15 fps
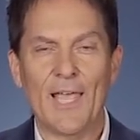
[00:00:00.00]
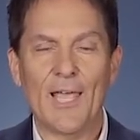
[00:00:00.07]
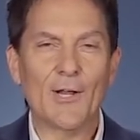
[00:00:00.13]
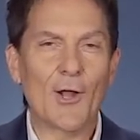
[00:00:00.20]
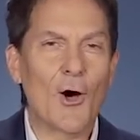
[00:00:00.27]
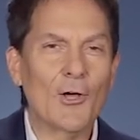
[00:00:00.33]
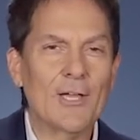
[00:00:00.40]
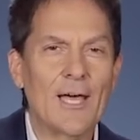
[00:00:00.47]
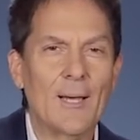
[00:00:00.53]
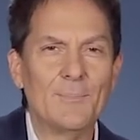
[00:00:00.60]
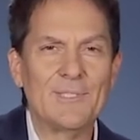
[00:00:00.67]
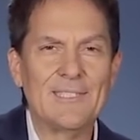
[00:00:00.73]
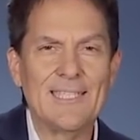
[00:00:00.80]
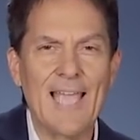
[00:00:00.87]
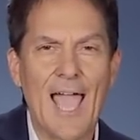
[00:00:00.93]
It all
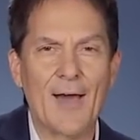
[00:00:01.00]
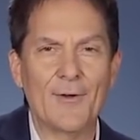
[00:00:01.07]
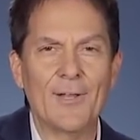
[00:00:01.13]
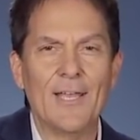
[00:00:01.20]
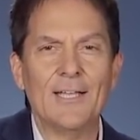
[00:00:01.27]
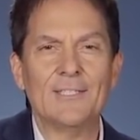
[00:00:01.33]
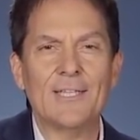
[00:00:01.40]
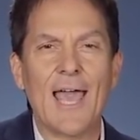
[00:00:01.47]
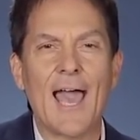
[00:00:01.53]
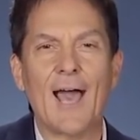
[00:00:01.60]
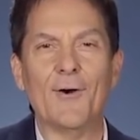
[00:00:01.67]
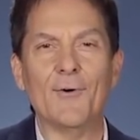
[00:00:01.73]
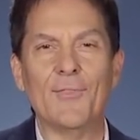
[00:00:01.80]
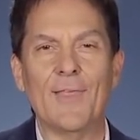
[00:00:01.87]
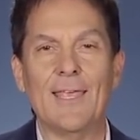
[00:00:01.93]
comes down to
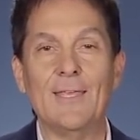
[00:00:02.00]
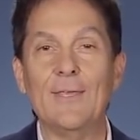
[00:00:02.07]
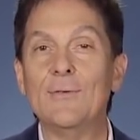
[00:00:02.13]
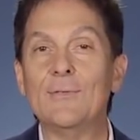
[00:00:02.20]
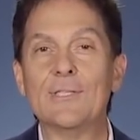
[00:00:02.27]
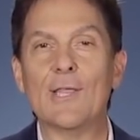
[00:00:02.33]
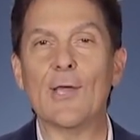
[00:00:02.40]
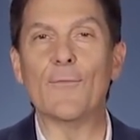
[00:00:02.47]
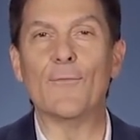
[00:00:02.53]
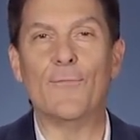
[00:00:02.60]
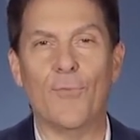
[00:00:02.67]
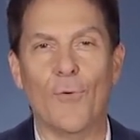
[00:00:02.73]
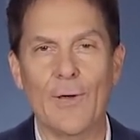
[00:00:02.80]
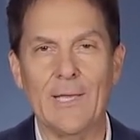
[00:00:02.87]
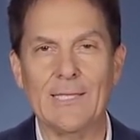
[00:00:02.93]
how they use their
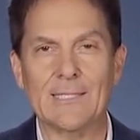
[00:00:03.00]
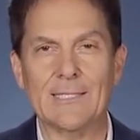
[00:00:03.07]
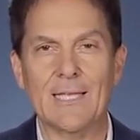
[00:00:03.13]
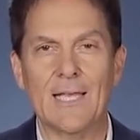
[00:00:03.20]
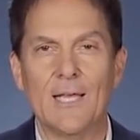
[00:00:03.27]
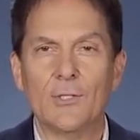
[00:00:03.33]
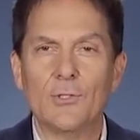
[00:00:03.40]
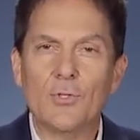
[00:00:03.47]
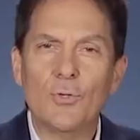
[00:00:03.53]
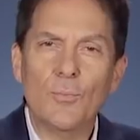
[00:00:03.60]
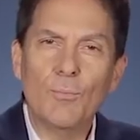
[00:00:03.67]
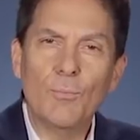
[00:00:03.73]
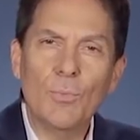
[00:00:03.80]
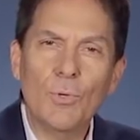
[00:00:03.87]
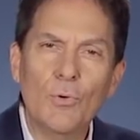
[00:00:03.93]
voice to
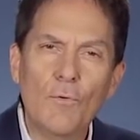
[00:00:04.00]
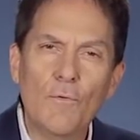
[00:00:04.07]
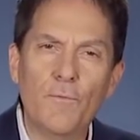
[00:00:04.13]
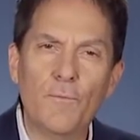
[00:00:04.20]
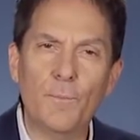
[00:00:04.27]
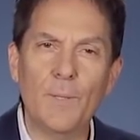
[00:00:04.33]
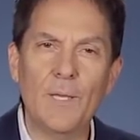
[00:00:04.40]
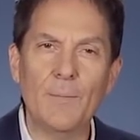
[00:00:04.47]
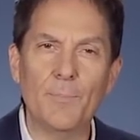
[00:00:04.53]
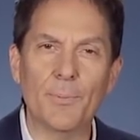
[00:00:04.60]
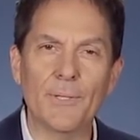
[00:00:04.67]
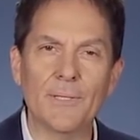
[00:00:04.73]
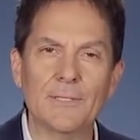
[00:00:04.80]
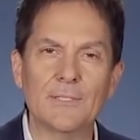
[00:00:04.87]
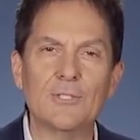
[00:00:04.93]
move
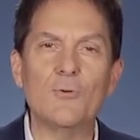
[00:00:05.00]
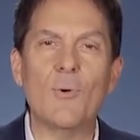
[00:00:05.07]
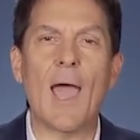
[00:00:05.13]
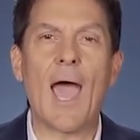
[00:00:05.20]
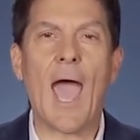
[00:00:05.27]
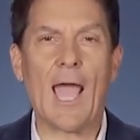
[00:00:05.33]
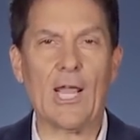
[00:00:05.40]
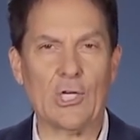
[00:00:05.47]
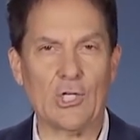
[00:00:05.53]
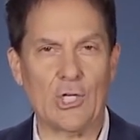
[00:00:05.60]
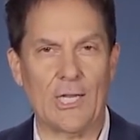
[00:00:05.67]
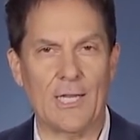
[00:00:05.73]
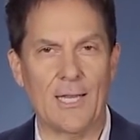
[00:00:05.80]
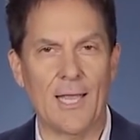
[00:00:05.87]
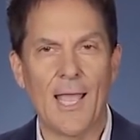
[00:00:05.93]
people to
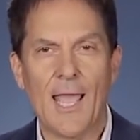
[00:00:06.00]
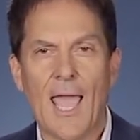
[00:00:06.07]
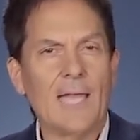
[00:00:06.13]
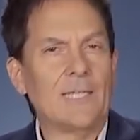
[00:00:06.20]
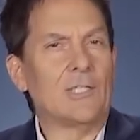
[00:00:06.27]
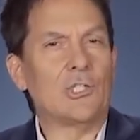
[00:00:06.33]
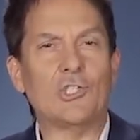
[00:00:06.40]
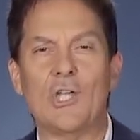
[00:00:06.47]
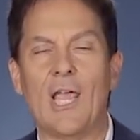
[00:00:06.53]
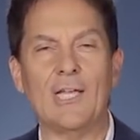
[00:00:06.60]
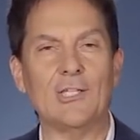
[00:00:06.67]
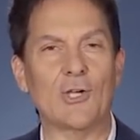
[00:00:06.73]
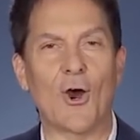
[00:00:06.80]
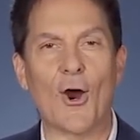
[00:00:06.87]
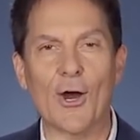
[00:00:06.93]
action and to
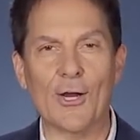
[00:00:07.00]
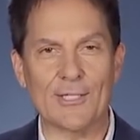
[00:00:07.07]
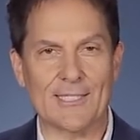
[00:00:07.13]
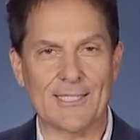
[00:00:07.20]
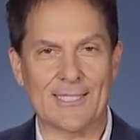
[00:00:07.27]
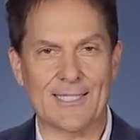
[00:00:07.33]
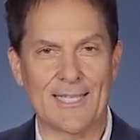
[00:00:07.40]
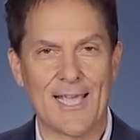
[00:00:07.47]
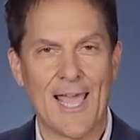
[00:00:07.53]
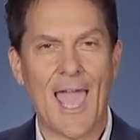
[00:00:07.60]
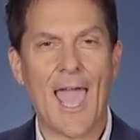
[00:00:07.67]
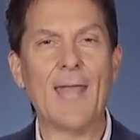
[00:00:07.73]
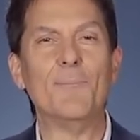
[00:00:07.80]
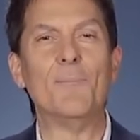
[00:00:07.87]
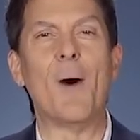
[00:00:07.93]
change hearts
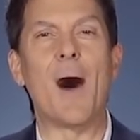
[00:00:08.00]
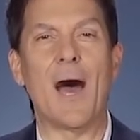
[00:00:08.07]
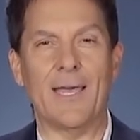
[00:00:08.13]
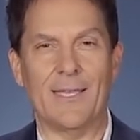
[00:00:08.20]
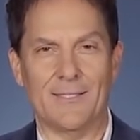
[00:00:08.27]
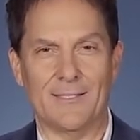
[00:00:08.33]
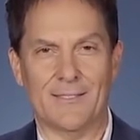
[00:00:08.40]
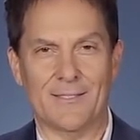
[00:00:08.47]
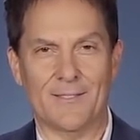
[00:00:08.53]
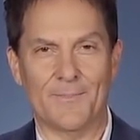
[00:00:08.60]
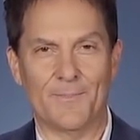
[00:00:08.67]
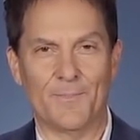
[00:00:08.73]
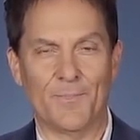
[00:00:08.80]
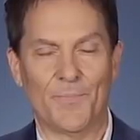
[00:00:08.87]
and minds.